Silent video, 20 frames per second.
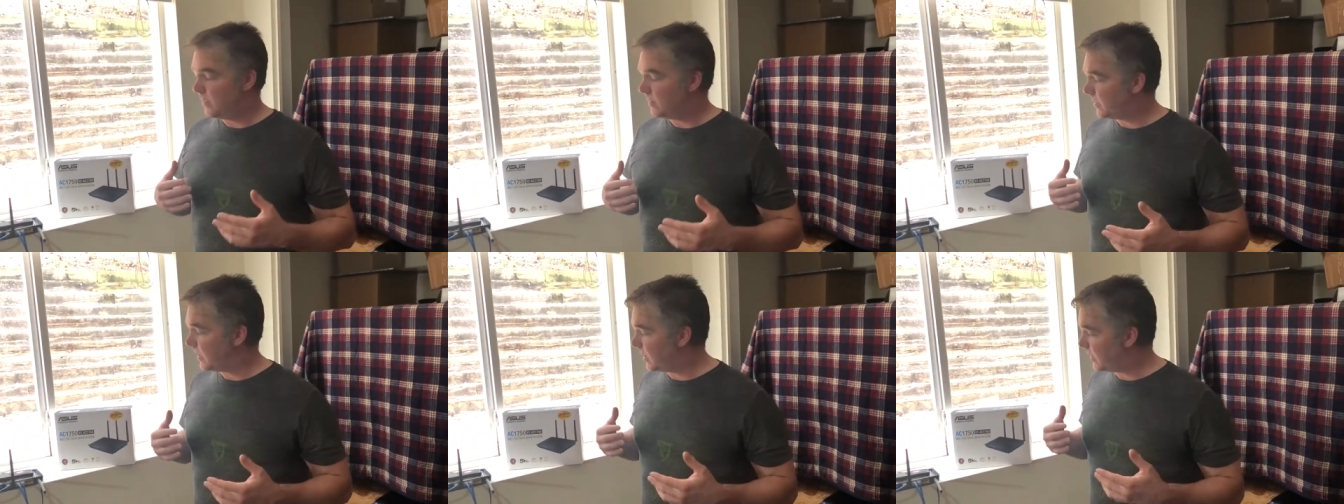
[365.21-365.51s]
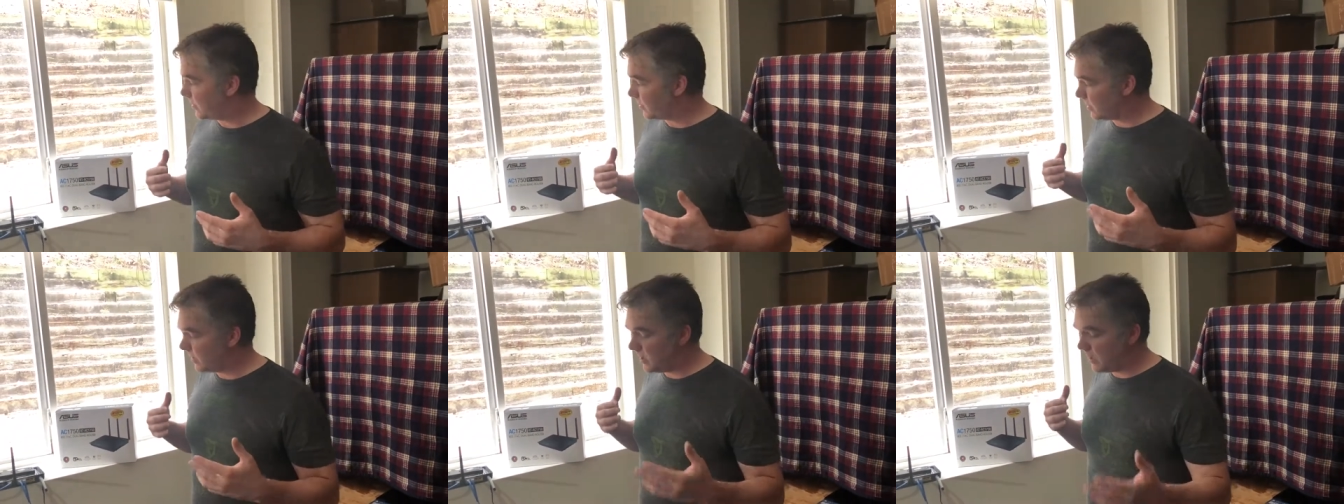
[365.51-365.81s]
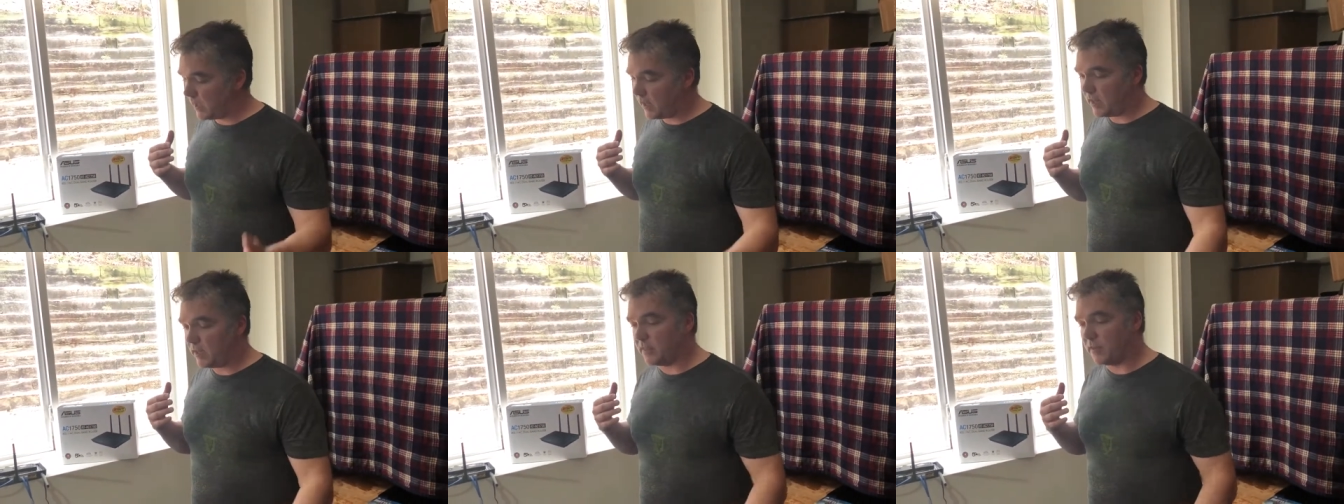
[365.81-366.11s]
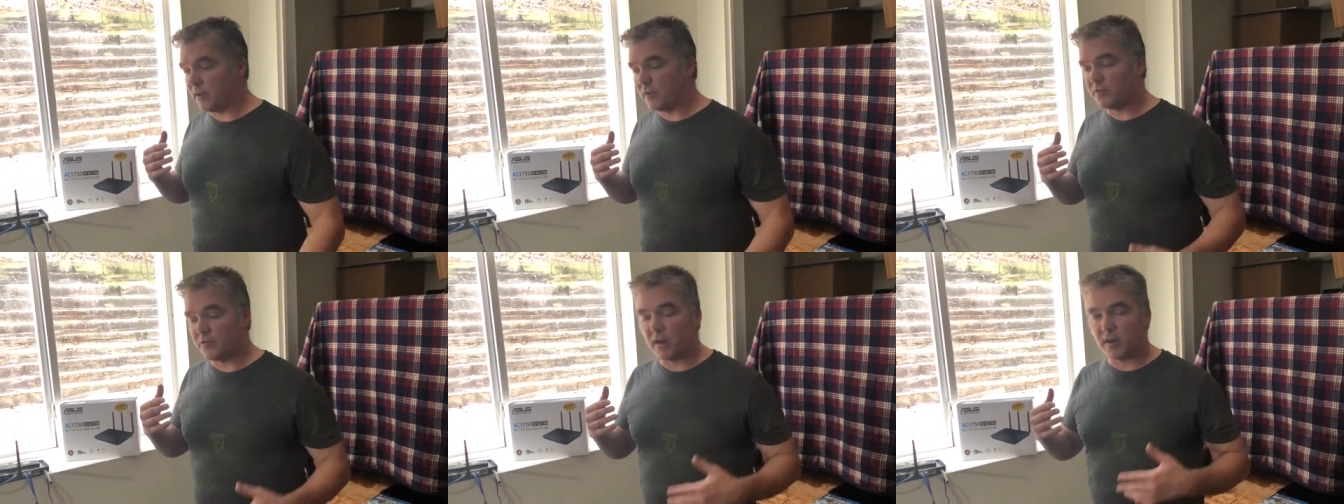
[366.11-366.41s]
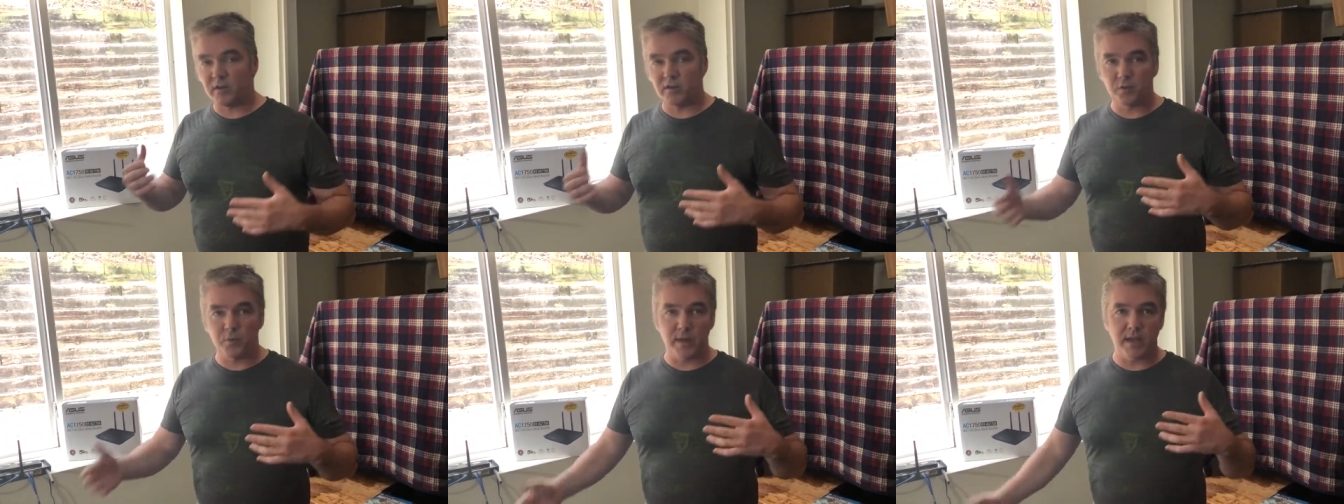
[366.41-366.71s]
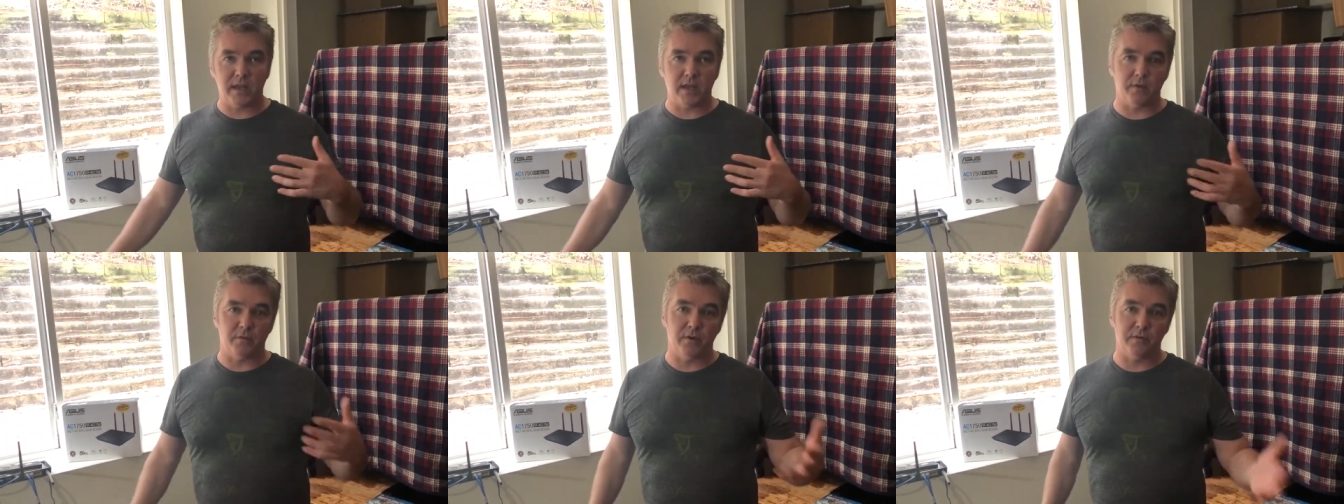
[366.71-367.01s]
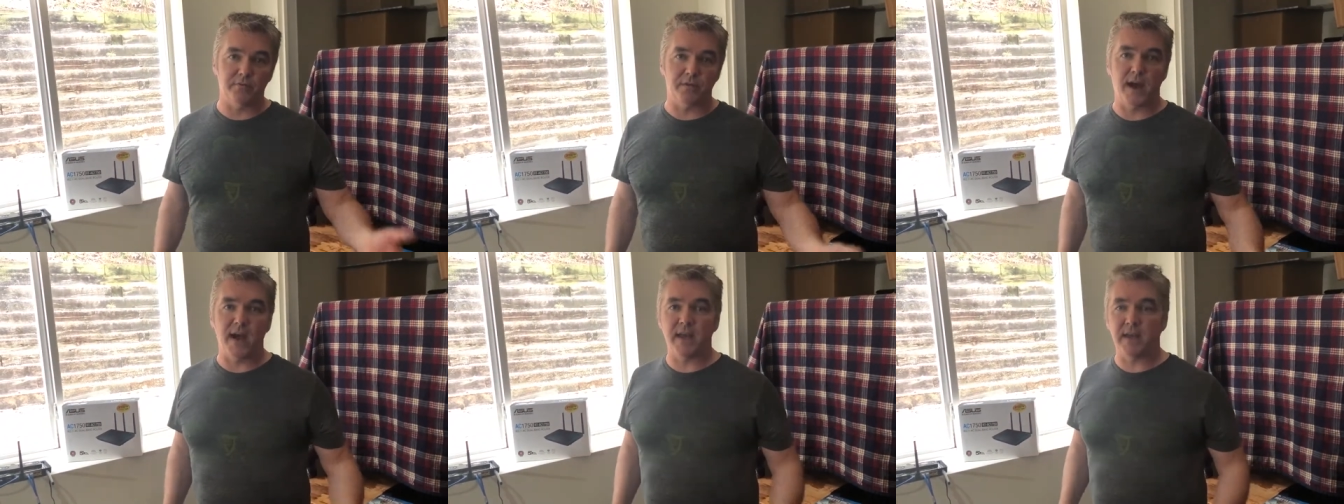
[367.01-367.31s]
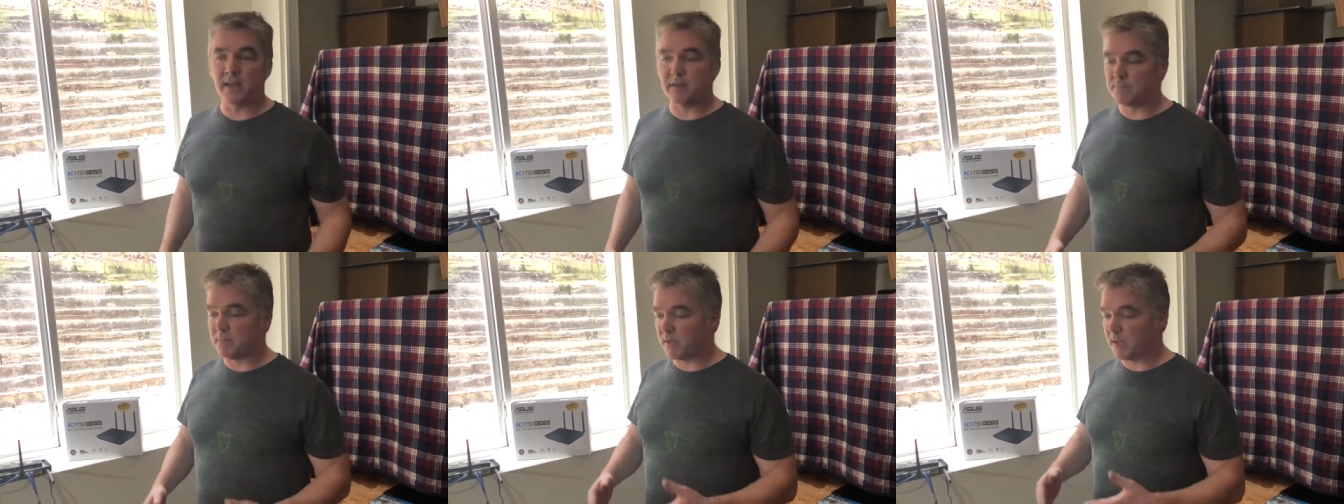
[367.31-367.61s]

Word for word: that are going to get in there, try to tweak it, refine it,